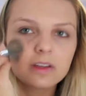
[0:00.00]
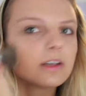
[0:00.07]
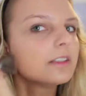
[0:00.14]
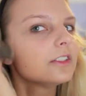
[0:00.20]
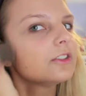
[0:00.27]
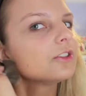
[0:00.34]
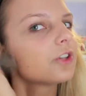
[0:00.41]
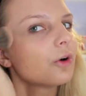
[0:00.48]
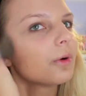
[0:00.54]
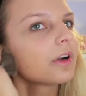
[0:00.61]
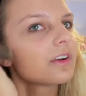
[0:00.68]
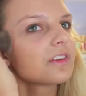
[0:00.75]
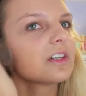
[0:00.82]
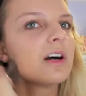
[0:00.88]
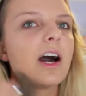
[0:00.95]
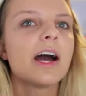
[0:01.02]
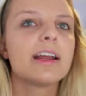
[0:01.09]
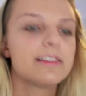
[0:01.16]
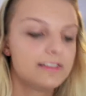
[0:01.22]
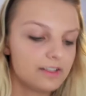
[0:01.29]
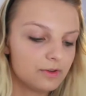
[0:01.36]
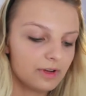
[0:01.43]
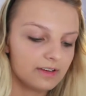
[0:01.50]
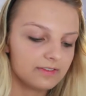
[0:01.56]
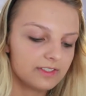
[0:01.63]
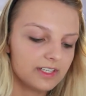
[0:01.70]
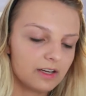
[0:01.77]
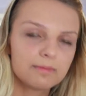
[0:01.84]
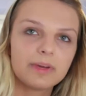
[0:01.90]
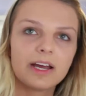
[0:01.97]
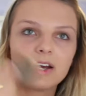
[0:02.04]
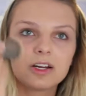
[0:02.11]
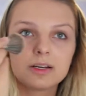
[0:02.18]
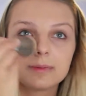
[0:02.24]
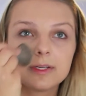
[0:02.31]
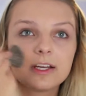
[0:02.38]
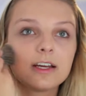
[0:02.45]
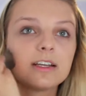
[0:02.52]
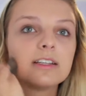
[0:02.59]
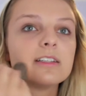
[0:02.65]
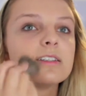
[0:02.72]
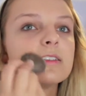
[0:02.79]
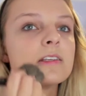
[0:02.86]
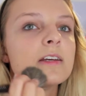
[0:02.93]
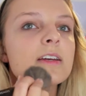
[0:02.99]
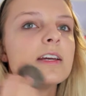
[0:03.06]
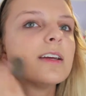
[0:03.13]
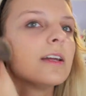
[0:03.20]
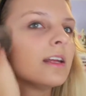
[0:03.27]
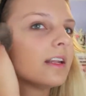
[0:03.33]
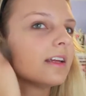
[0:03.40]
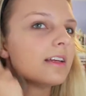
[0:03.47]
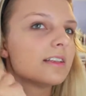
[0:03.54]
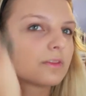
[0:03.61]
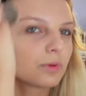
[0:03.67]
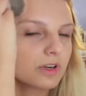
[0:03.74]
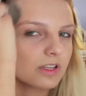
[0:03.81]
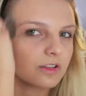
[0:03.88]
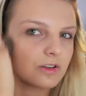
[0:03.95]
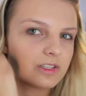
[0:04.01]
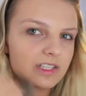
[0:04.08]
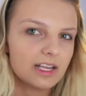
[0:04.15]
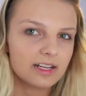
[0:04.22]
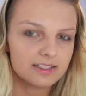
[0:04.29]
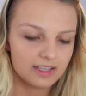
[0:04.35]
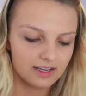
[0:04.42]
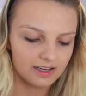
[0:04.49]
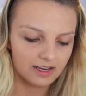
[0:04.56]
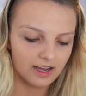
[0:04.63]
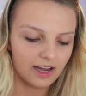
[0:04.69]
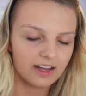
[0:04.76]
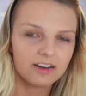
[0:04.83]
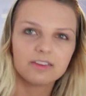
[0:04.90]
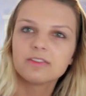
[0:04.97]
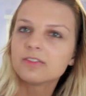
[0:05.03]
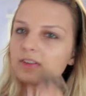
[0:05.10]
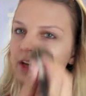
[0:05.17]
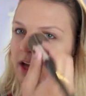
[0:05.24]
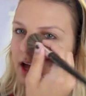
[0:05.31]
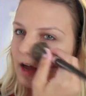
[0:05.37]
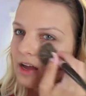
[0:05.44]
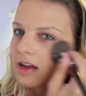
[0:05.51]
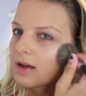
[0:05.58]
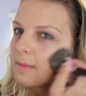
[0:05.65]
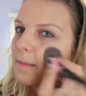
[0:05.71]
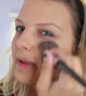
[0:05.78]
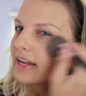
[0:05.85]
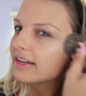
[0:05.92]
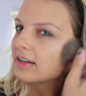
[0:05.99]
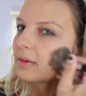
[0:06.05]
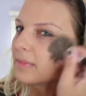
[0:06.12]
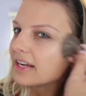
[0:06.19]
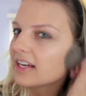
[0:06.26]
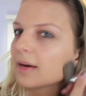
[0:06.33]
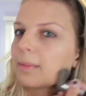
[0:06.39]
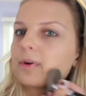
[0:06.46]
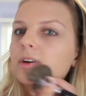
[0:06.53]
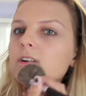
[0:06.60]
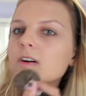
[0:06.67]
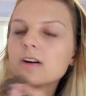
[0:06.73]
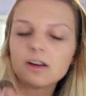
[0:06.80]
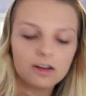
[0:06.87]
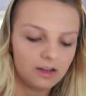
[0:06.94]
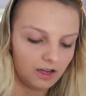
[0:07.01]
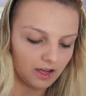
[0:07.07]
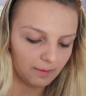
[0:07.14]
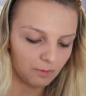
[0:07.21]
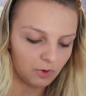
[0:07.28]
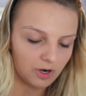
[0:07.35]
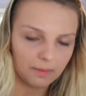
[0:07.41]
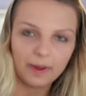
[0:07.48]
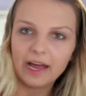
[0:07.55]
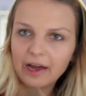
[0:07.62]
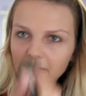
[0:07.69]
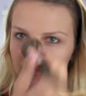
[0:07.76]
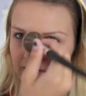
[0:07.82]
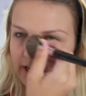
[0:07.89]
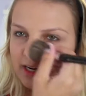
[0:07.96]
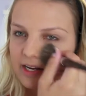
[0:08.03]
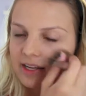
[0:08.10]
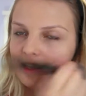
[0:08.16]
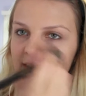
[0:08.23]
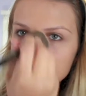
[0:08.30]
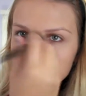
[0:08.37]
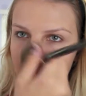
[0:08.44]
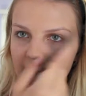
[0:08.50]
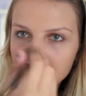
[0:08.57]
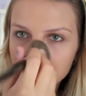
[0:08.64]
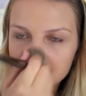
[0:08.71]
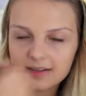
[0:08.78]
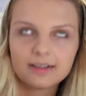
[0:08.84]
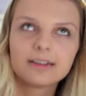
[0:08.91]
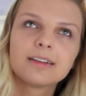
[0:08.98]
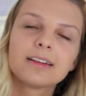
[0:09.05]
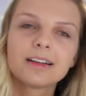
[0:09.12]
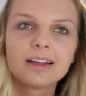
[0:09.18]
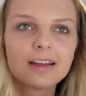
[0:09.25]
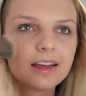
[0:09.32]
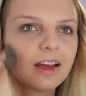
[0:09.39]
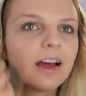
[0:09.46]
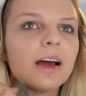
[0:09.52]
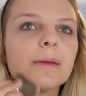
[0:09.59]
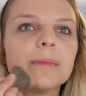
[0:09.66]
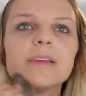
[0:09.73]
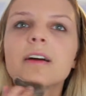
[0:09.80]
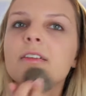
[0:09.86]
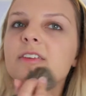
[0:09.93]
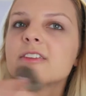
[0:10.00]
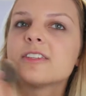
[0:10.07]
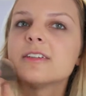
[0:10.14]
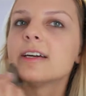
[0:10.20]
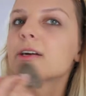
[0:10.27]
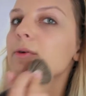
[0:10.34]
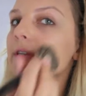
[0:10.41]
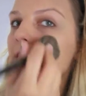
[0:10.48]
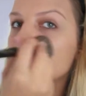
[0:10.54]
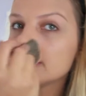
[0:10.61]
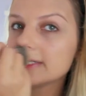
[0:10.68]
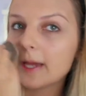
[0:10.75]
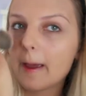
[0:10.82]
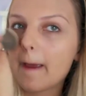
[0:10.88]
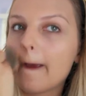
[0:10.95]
And you don't want to rely too heavily on powder because it is one of those things that can kind of make your makeup look a lot more powdery than, I mean, obviously liquid does.